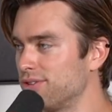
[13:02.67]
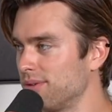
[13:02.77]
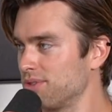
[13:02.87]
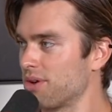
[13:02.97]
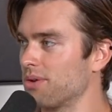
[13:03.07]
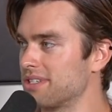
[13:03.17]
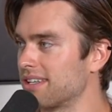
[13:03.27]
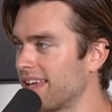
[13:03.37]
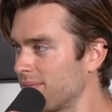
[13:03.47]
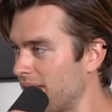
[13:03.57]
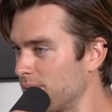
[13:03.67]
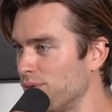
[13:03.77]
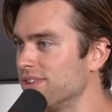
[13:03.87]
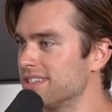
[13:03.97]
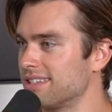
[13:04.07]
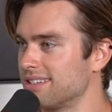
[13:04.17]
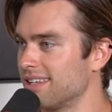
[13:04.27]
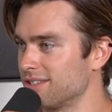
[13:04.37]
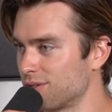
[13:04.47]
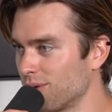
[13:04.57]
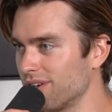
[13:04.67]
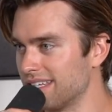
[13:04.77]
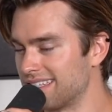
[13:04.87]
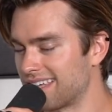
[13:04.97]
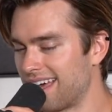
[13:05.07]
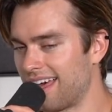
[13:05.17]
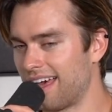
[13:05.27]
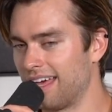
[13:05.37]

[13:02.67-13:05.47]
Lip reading: My dream was always to like make movies and tell stories.